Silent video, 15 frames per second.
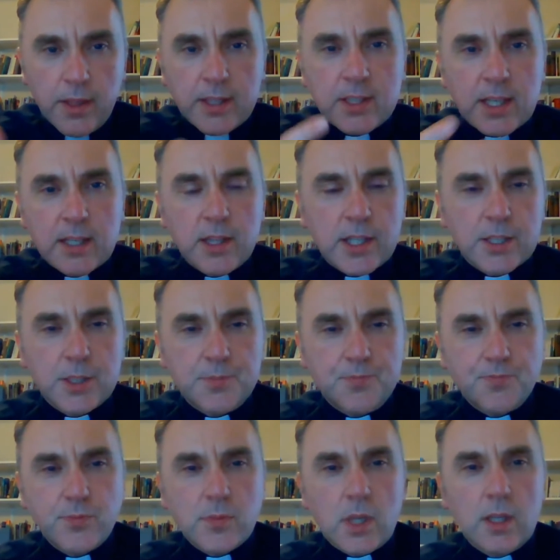They said this.
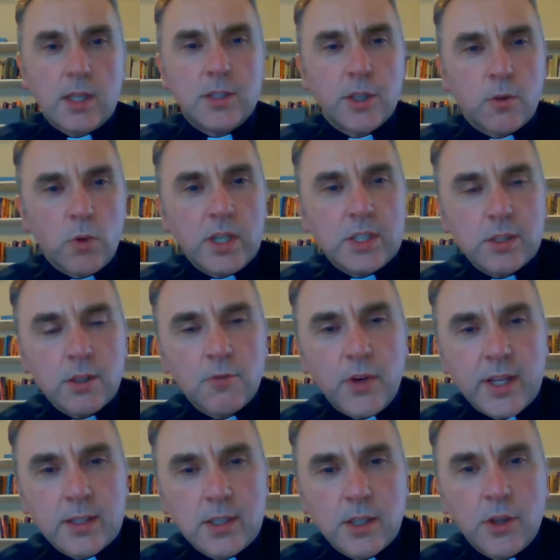They said, recent
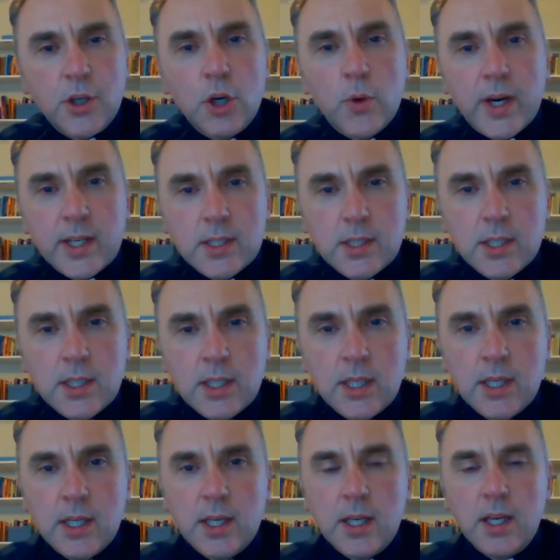events in the US
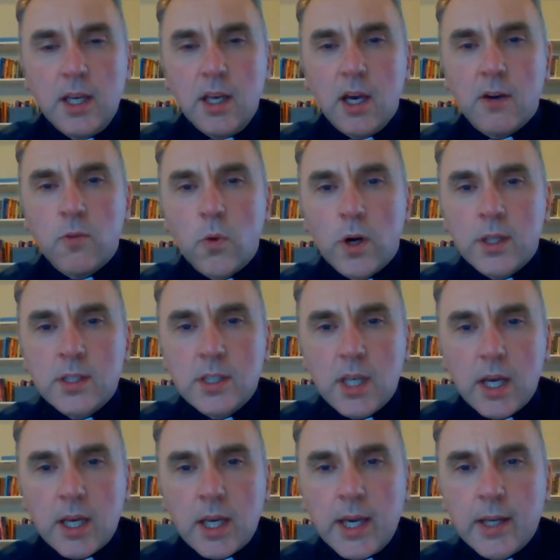have once
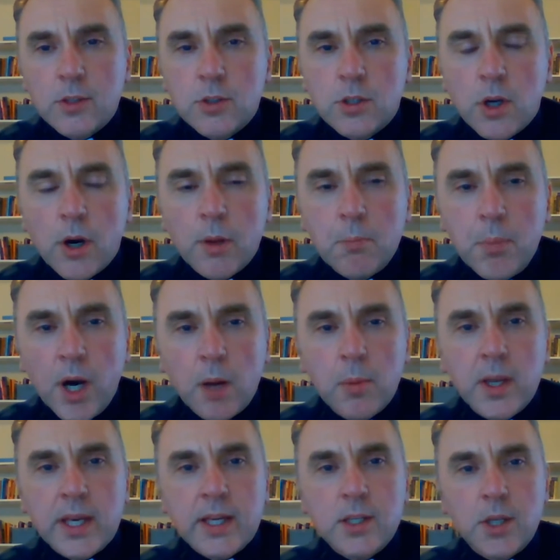again drawn
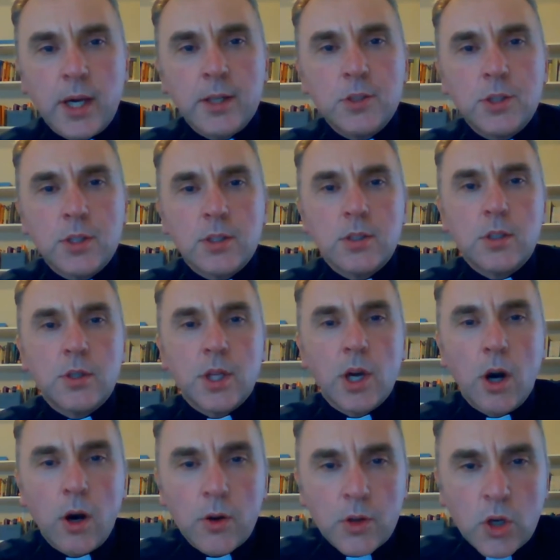public attention to
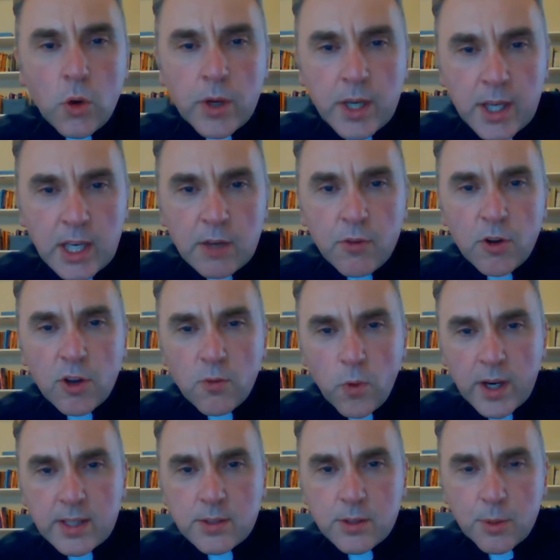the ongoing evil of
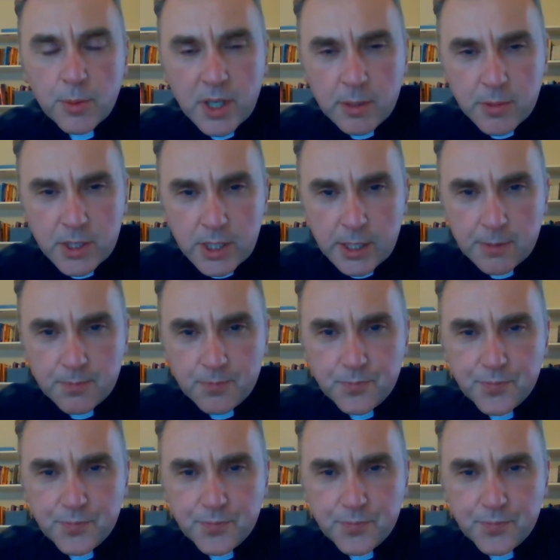white supremacy.